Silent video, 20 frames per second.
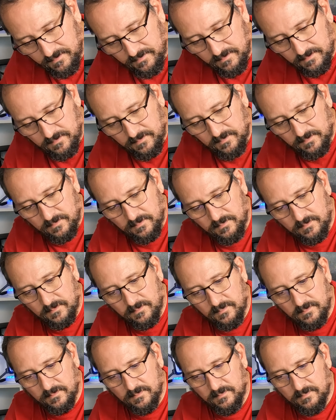
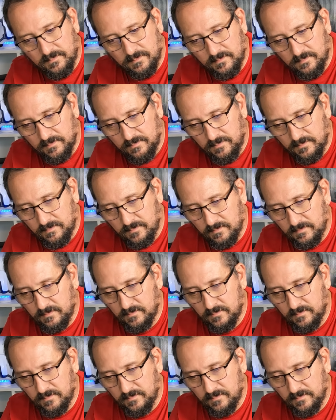Nobody speaks.